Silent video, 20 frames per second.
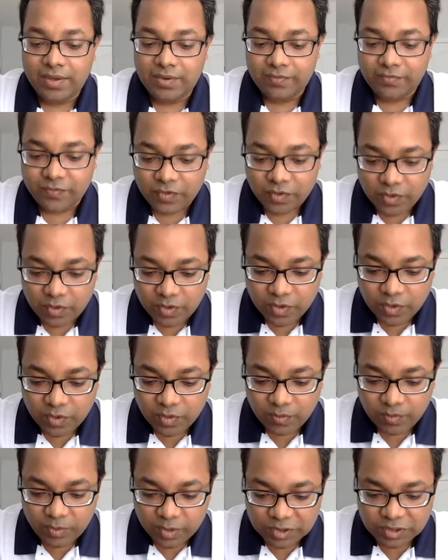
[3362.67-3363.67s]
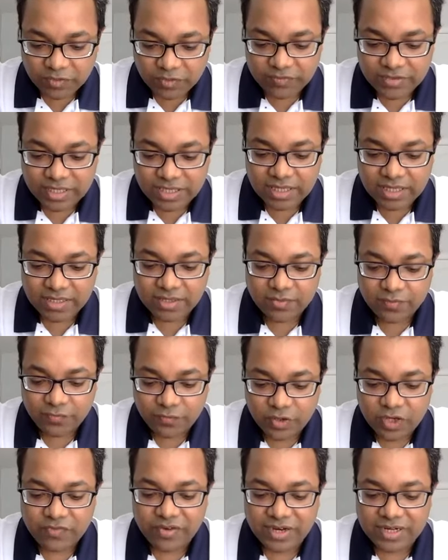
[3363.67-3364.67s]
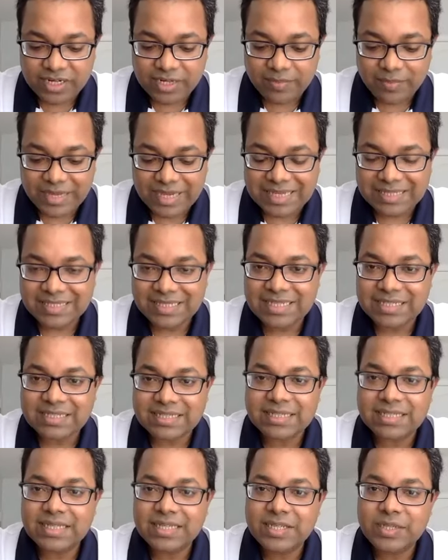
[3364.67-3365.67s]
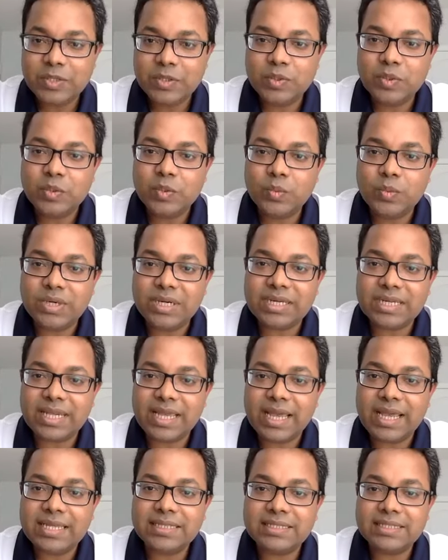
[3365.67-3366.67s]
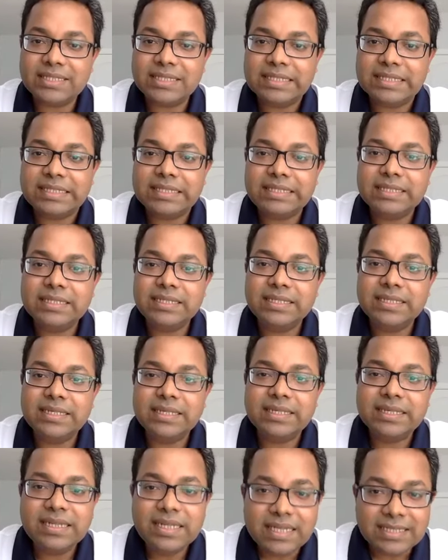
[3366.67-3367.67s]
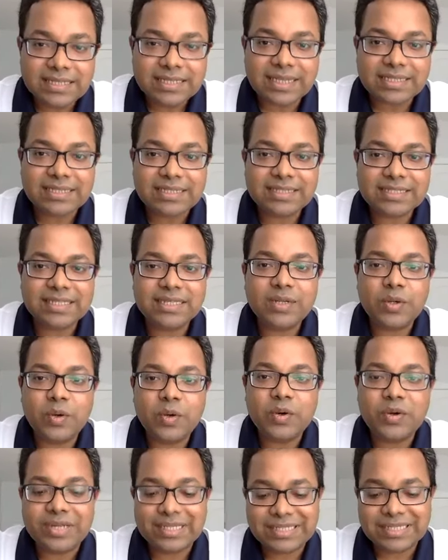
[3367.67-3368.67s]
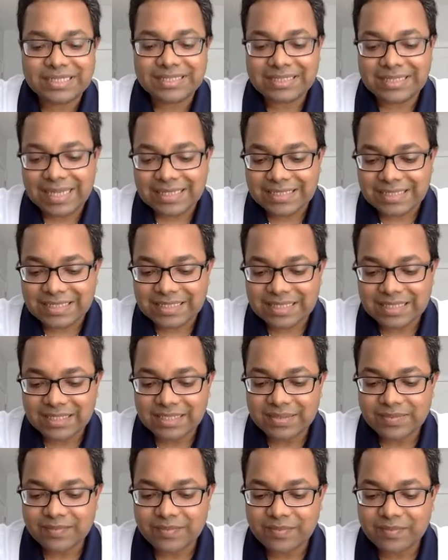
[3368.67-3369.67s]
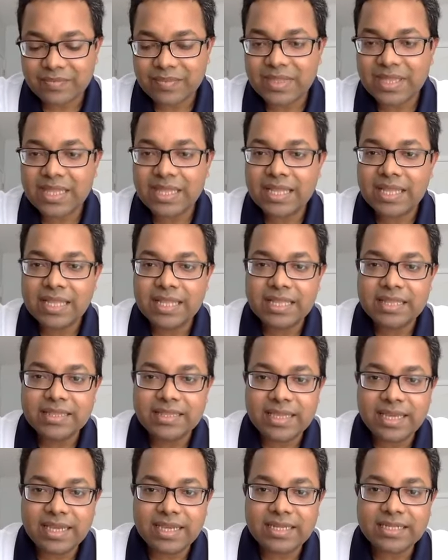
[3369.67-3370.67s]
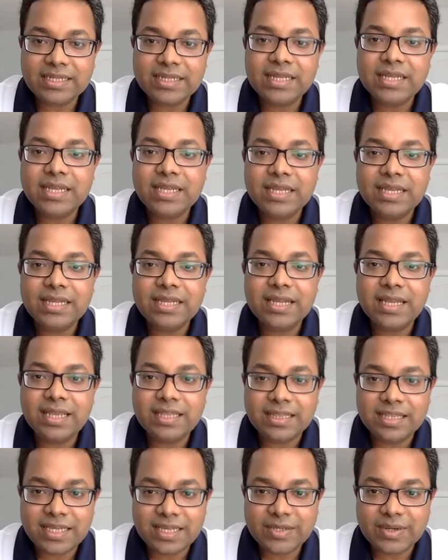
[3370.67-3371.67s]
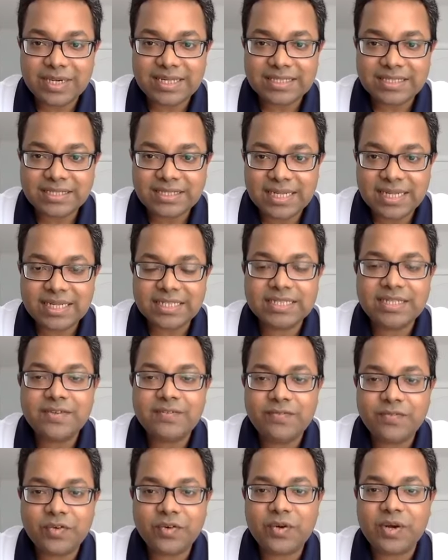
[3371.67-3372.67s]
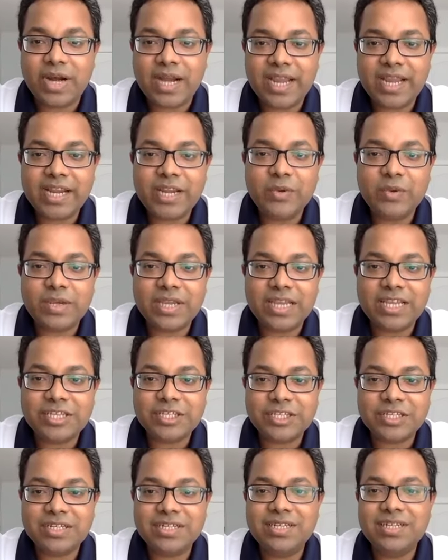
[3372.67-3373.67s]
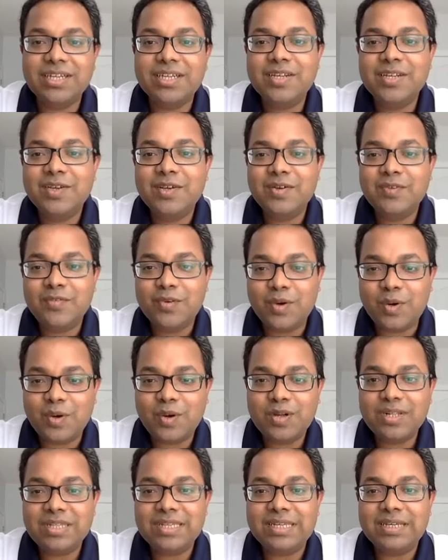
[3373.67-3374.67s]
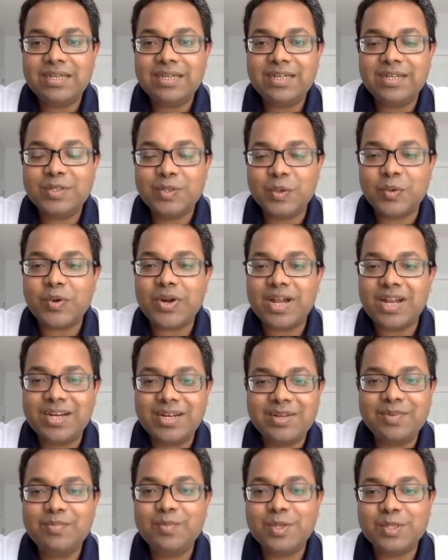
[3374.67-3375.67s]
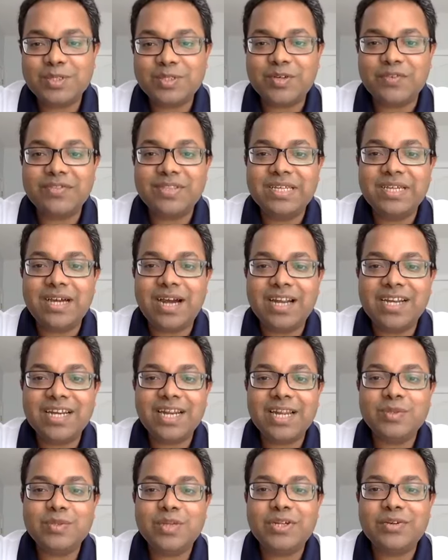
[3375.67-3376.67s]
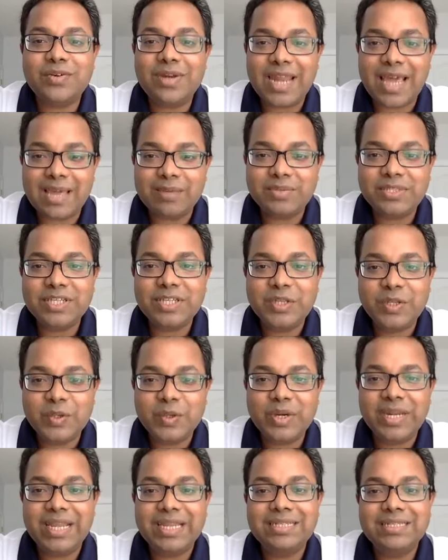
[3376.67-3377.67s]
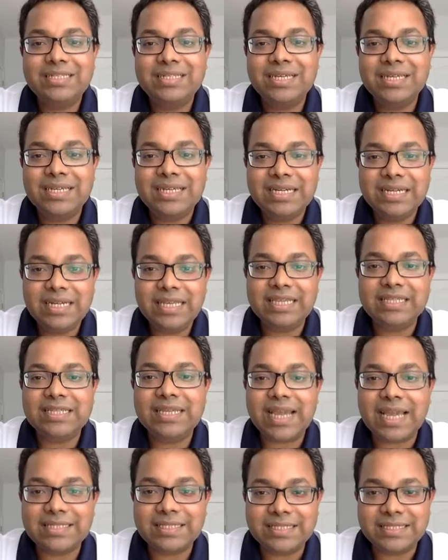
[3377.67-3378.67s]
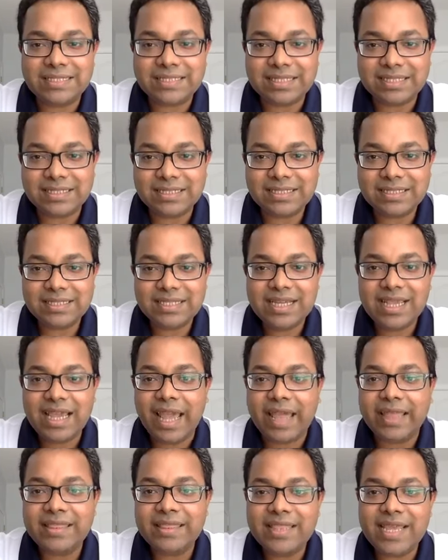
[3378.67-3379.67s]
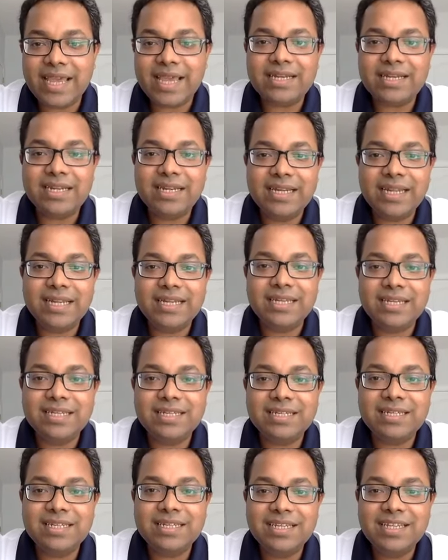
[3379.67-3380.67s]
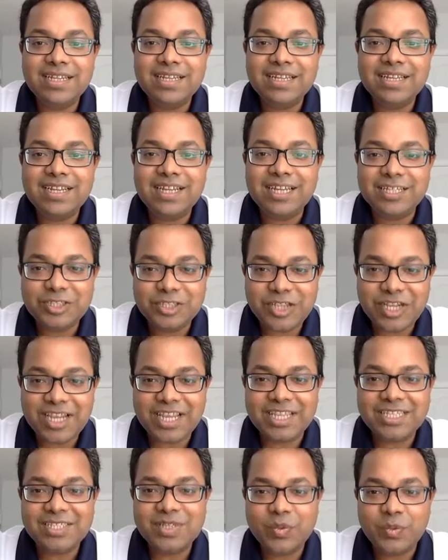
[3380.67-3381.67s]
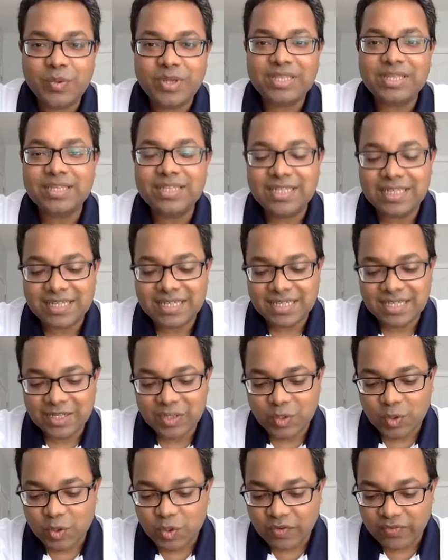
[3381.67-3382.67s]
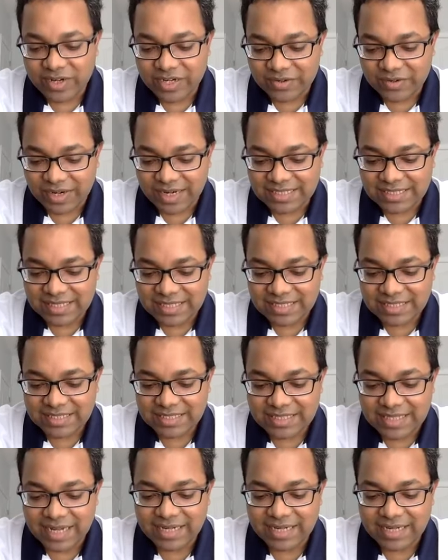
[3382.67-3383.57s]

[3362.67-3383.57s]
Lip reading: for most of the fully funded PhDs, you work as a teaching assistant or research assistant. Then in the United States, for higher education, to run most of the undergraduate labs, you need teaching assistants, and that didn't change with the COVID crisis.